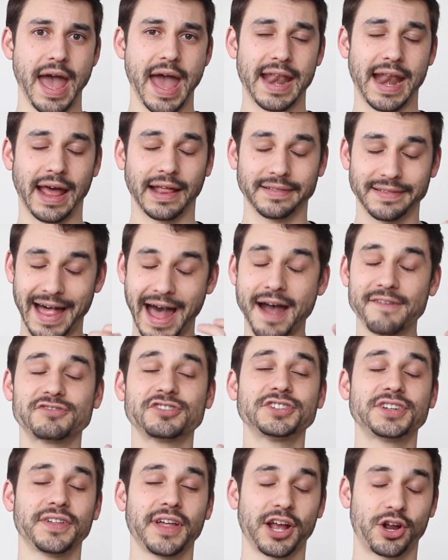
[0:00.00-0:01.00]
and I laughed
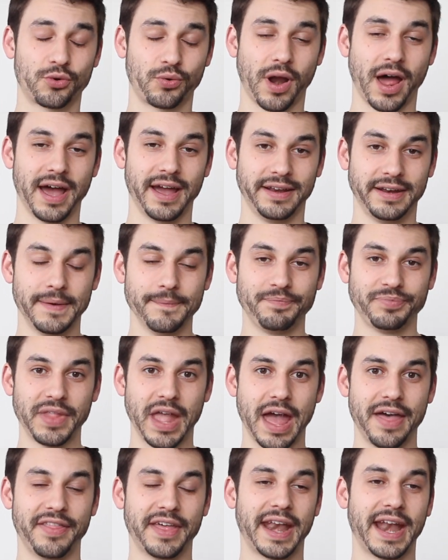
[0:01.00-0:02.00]
until I cried,
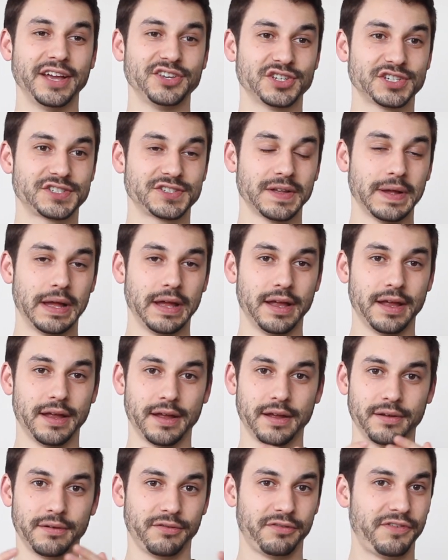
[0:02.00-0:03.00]
and then I just
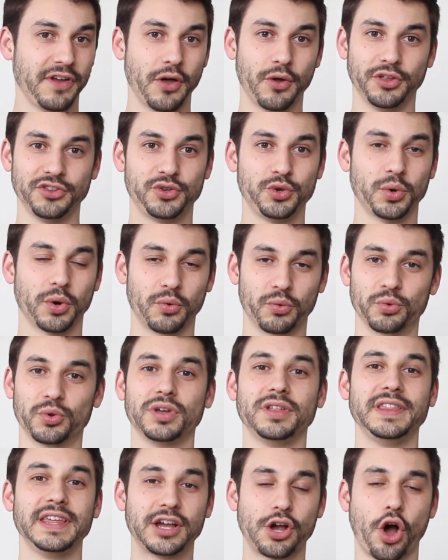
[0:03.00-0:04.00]
fell into a
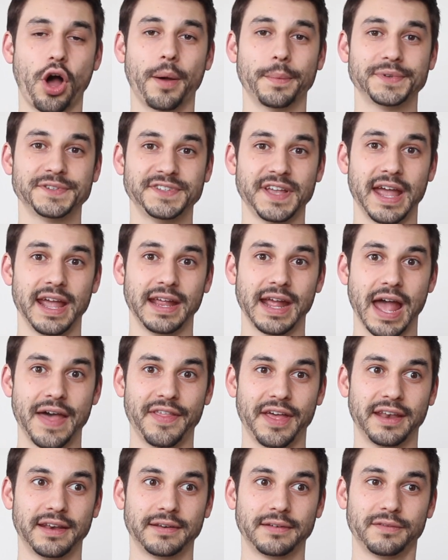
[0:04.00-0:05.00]
really calm state
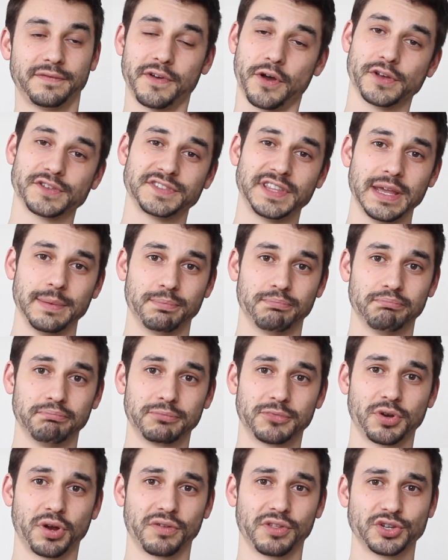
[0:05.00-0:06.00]
and then fell asleep
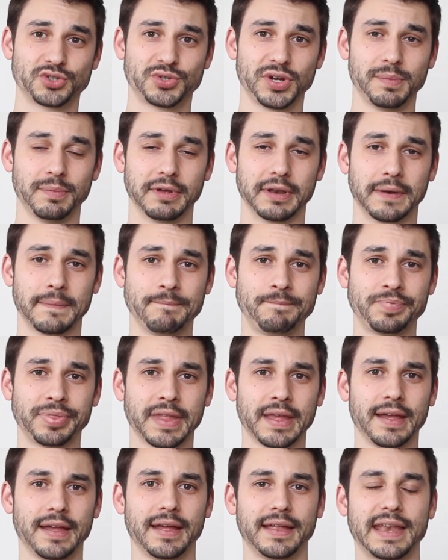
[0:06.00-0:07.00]
during the treatment.
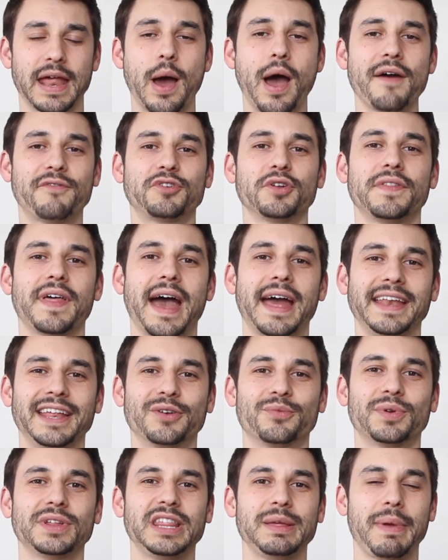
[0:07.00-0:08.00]
Now after that,
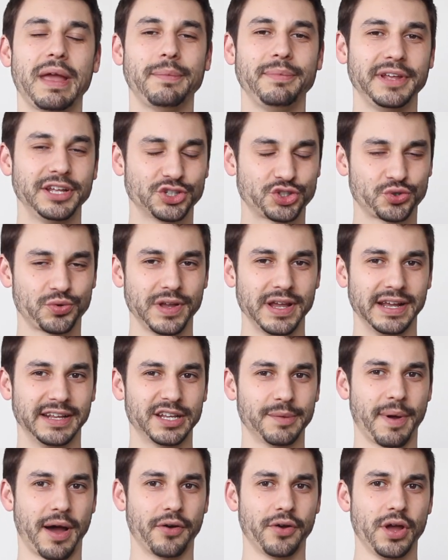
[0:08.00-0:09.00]
it really made me
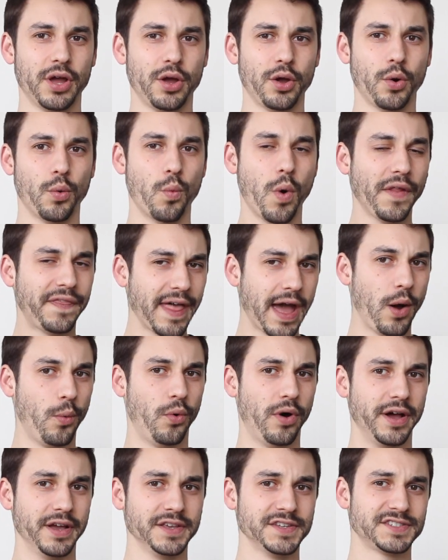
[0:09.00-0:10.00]
intrigued about what that
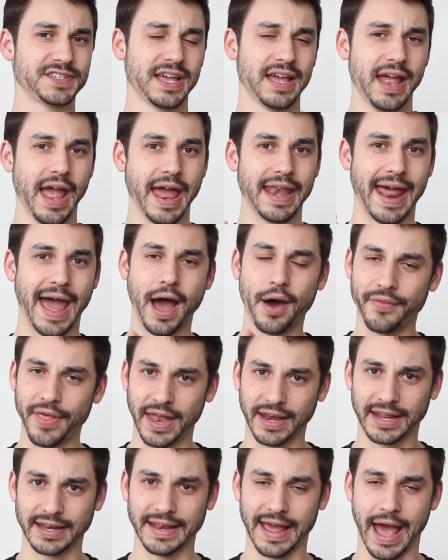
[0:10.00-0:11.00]
was and how
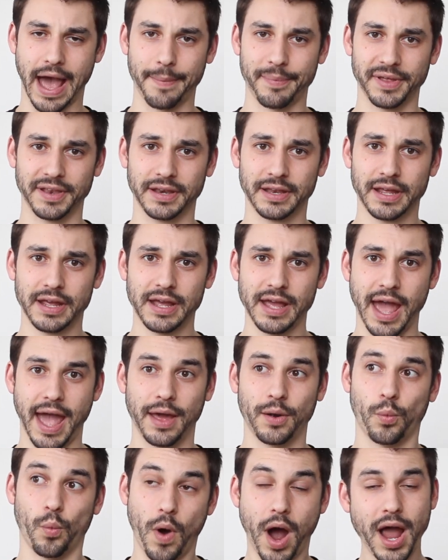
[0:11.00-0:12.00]
that can happen
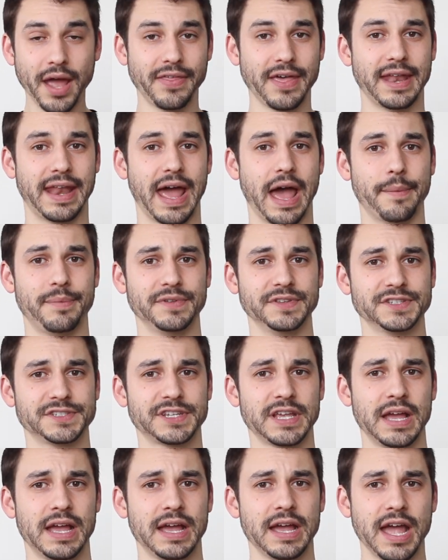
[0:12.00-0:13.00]
and why that
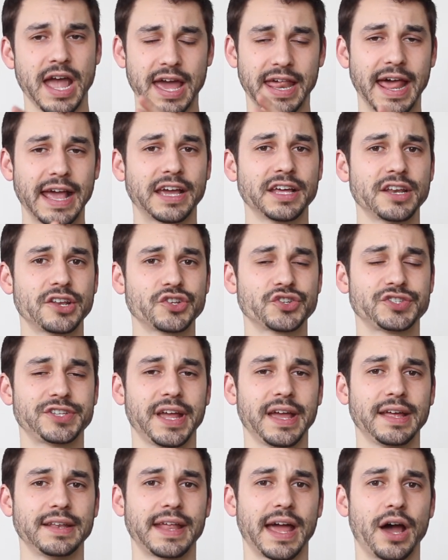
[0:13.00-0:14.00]
happens. And I can
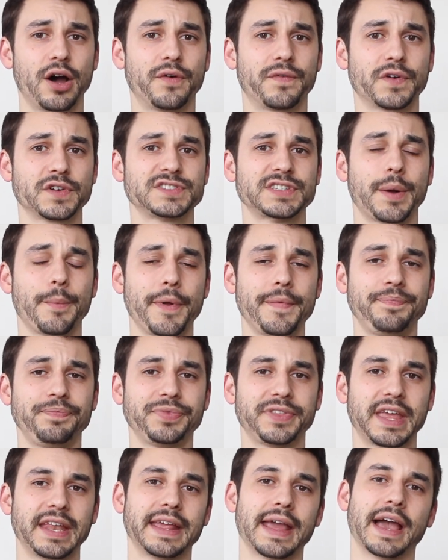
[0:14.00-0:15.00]
understand how for
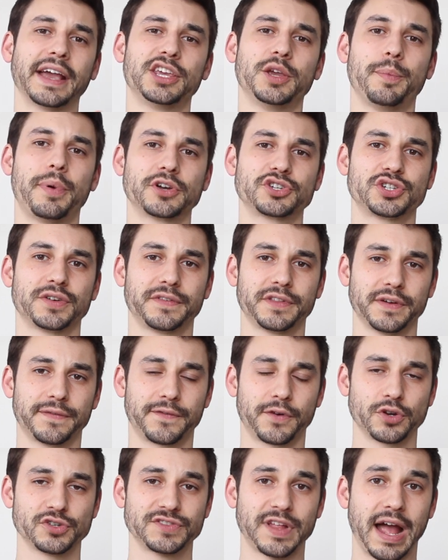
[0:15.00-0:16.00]
someone getting acupuncture for the
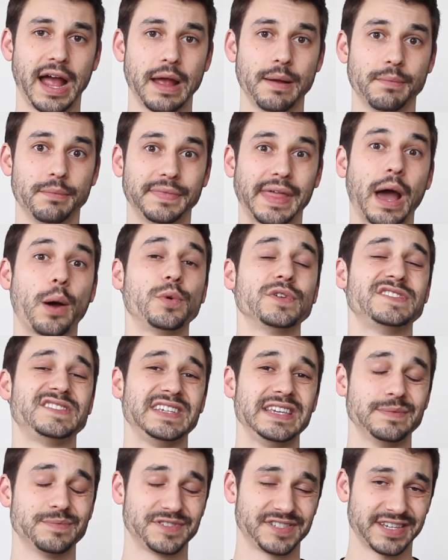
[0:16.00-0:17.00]
first time, that would
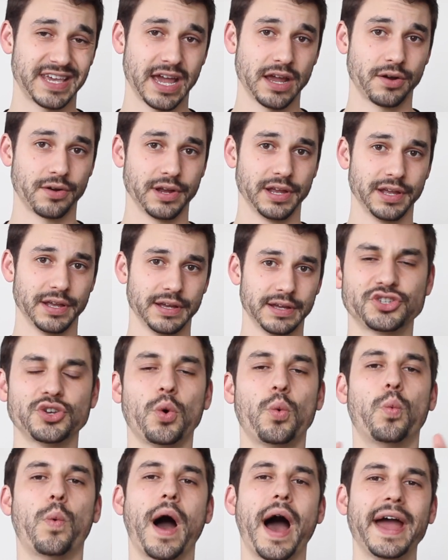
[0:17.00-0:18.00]
seem scary.
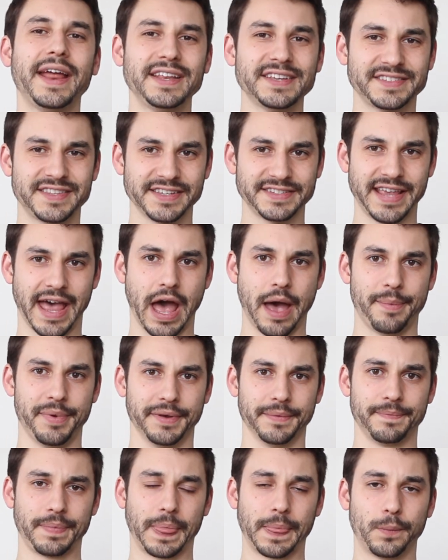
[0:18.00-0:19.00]
So why does this
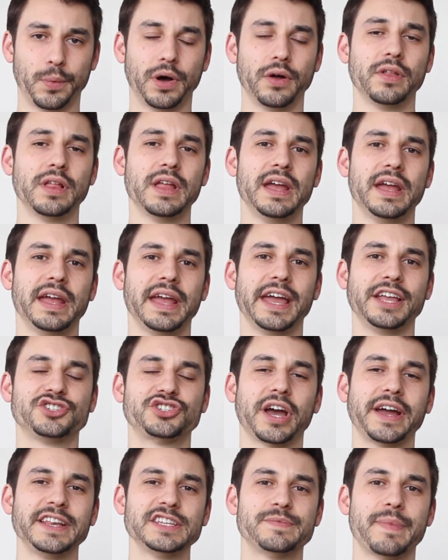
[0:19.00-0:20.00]
happen? Well, in
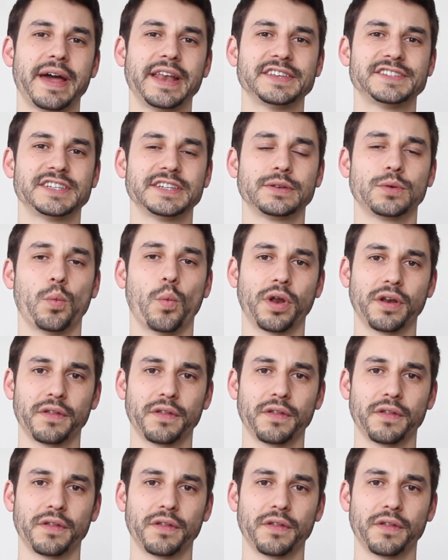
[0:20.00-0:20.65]
Chinese medicine,